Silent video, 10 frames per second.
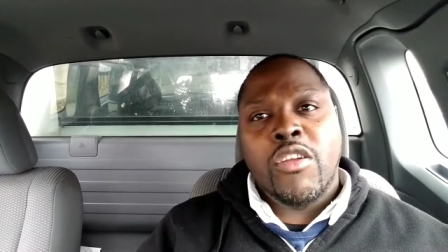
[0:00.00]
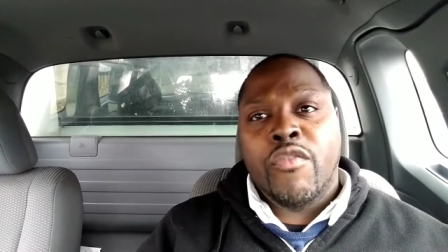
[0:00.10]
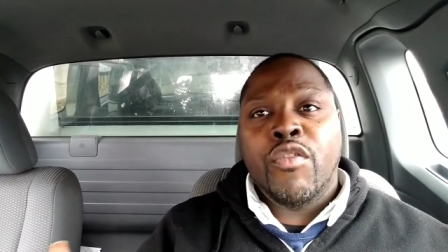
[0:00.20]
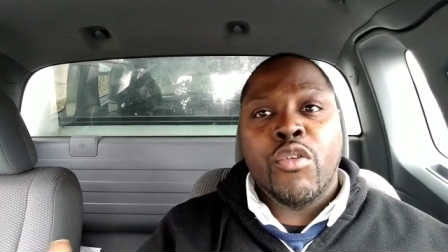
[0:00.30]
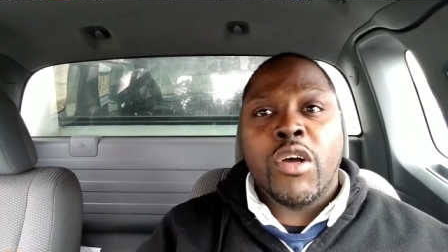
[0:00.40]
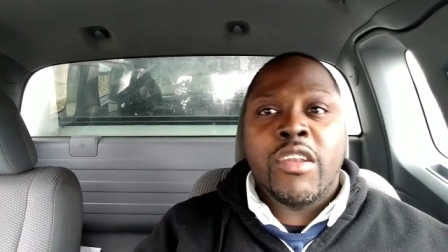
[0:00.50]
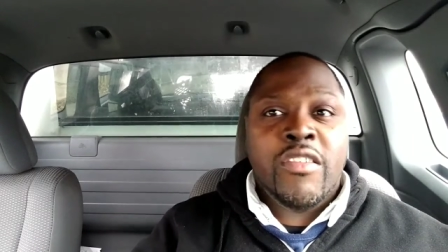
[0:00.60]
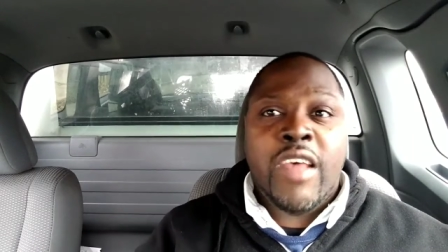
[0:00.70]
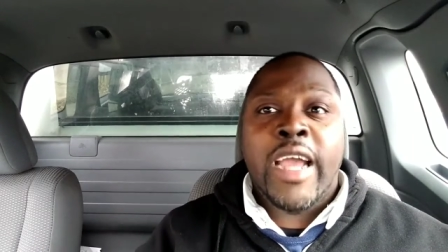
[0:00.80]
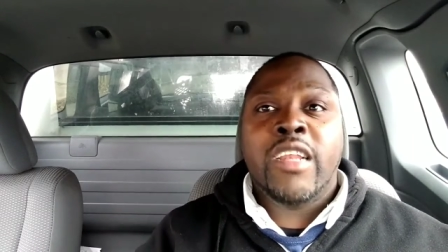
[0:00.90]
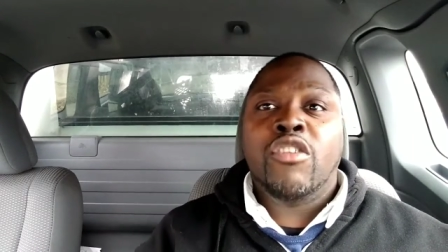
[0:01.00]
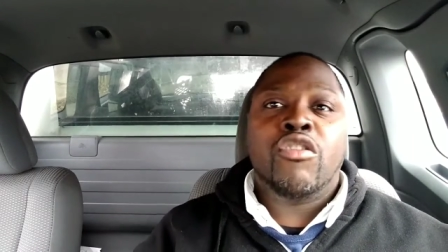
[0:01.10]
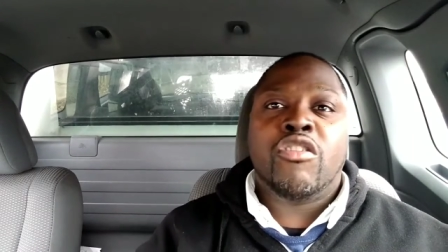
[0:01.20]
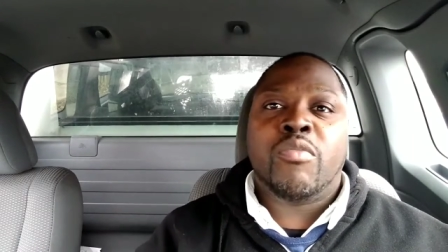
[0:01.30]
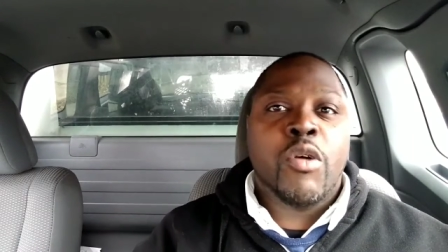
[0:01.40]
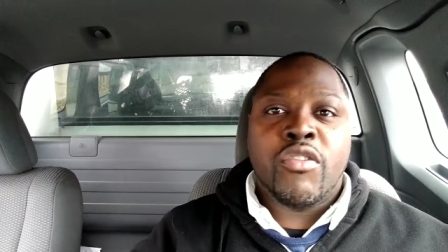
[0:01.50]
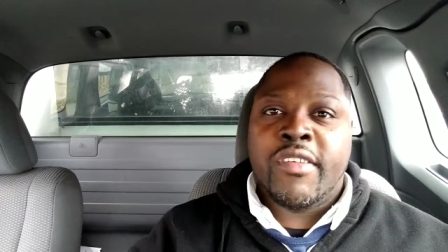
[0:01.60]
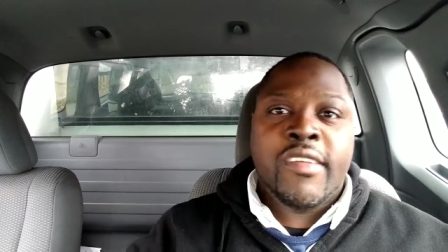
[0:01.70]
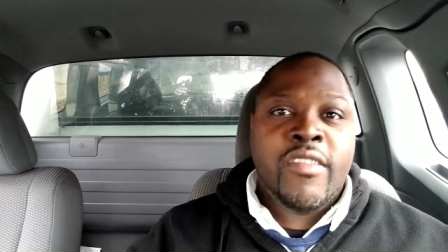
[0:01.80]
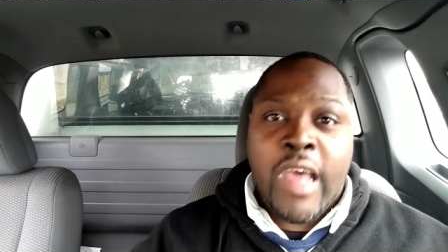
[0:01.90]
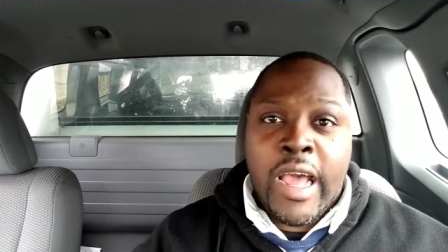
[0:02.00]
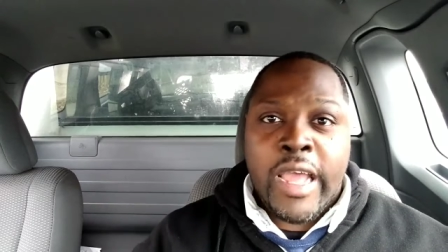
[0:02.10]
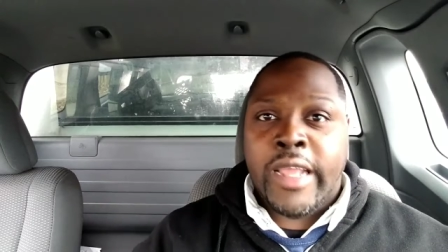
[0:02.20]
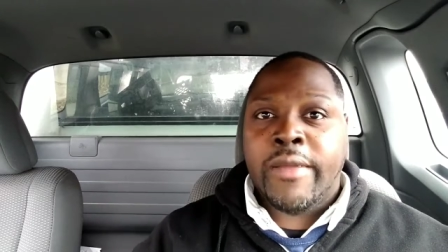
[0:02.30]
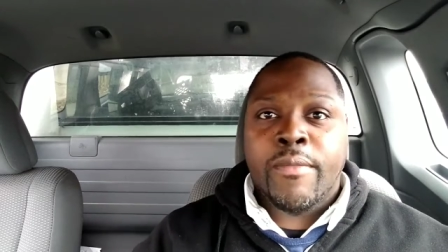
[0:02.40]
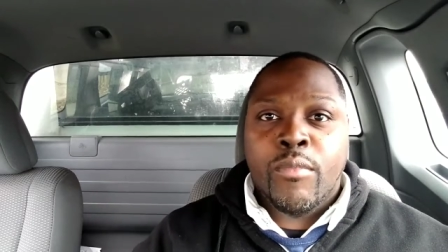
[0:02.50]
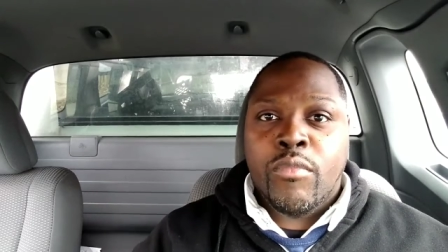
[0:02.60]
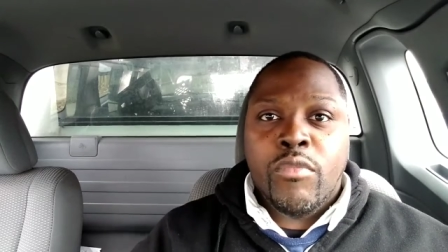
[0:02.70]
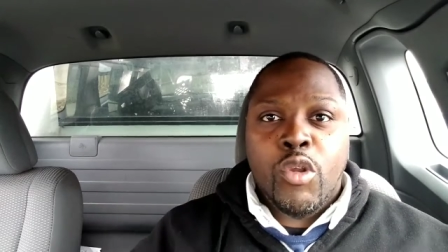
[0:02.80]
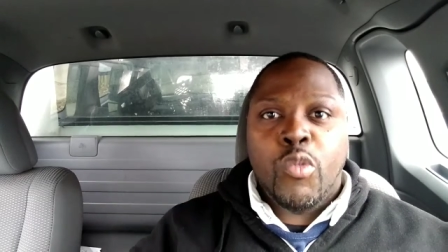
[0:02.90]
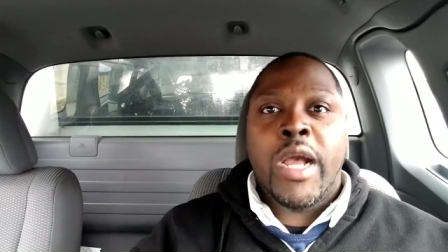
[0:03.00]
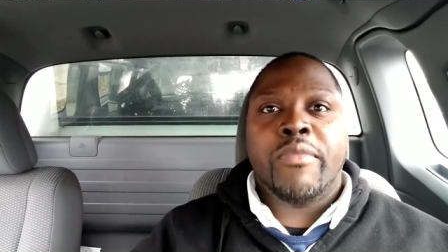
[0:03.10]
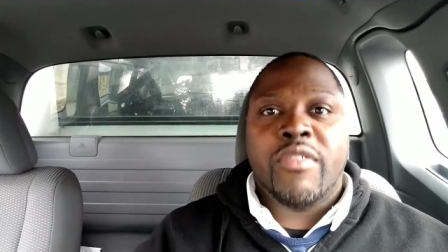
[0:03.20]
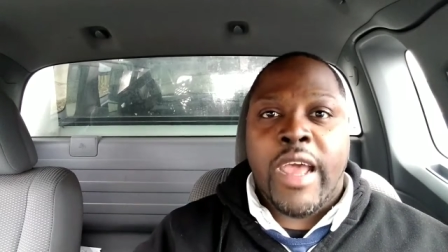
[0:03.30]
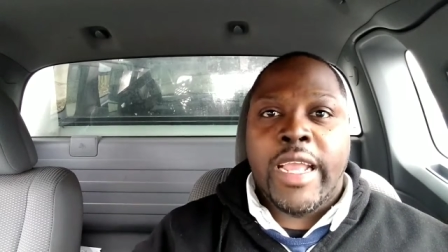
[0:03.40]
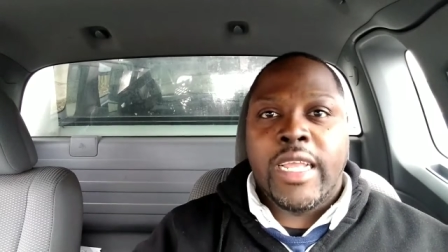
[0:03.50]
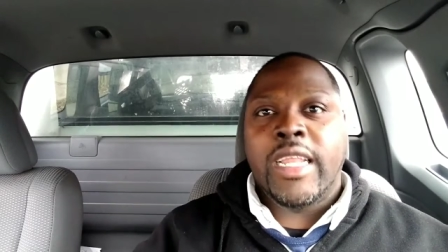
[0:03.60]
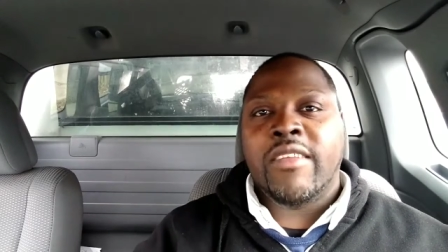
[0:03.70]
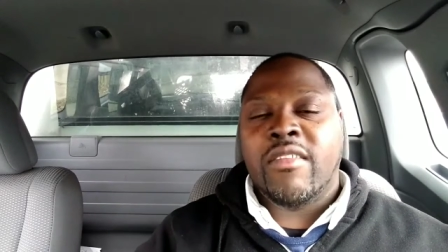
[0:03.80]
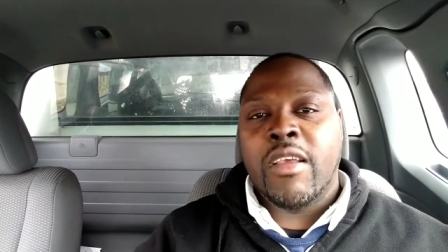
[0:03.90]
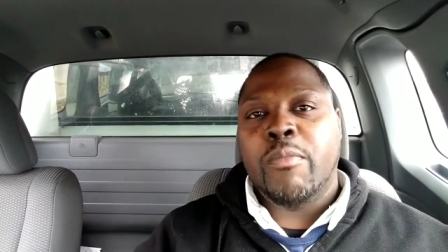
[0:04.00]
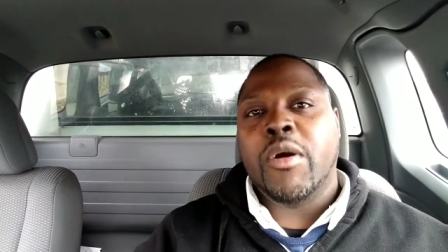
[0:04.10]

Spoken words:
If you're a designer, you're just supposed to design the website and that's it.